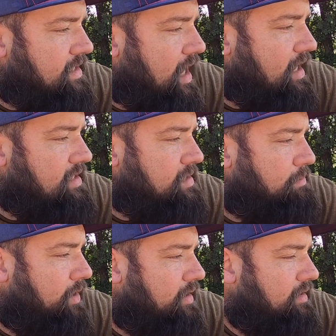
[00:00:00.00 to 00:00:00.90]
nice,
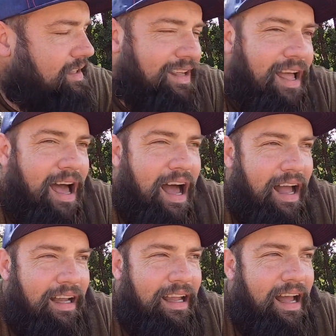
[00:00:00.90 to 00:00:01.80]
but
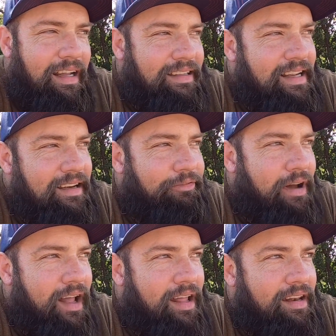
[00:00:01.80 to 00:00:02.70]
I tend to
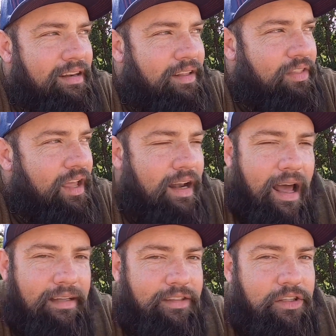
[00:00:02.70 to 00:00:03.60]
find that
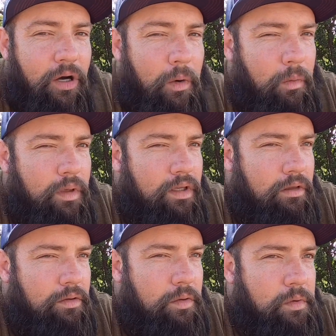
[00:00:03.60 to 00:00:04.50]
I don't
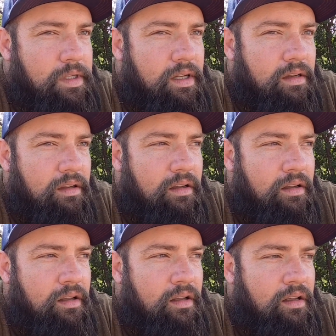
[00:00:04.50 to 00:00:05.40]
use it
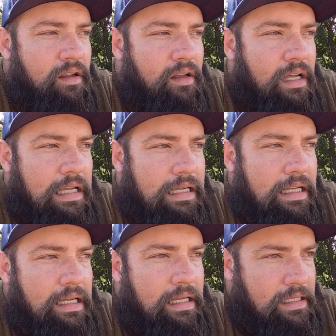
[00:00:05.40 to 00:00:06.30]

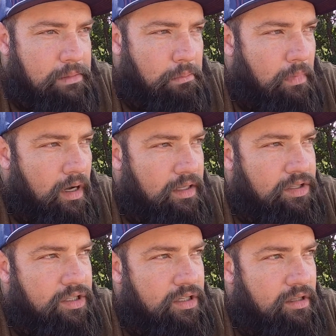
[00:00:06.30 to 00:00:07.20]
as
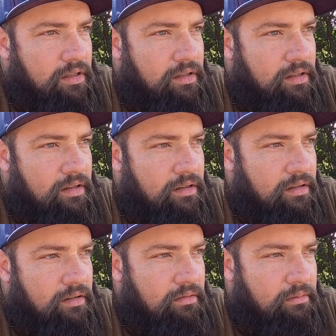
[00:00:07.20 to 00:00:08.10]
much
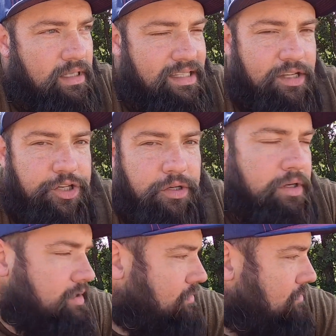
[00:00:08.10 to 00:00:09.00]
as I
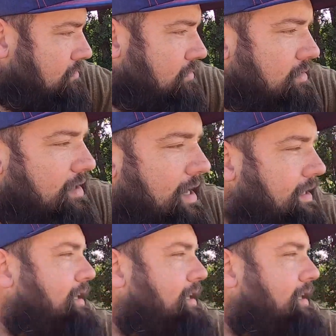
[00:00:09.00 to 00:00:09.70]
should, I